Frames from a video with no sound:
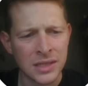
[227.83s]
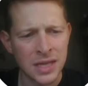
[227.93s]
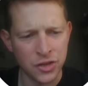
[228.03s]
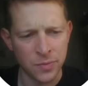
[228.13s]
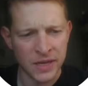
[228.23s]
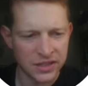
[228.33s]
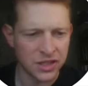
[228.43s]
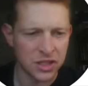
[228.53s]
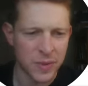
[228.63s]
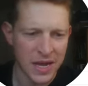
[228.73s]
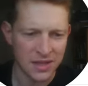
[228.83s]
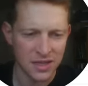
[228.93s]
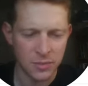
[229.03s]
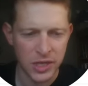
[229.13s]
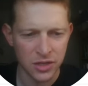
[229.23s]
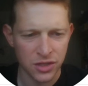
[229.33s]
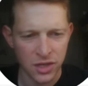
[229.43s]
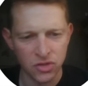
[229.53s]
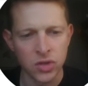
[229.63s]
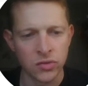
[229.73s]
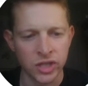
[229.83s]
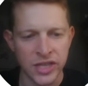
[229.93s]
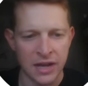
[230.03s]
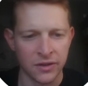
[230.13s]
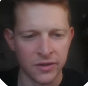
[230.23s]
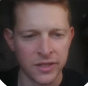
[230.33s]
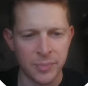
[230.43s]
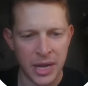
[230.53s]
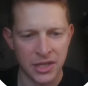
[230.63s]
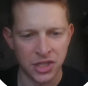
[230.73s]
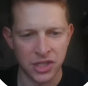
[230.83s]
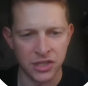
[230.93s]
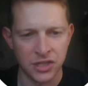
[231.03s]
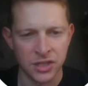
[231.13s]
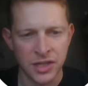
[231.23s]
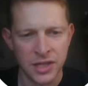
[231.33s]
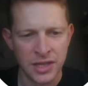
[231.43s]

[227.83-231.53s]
as you might expect, is because they're drawing down on their pensions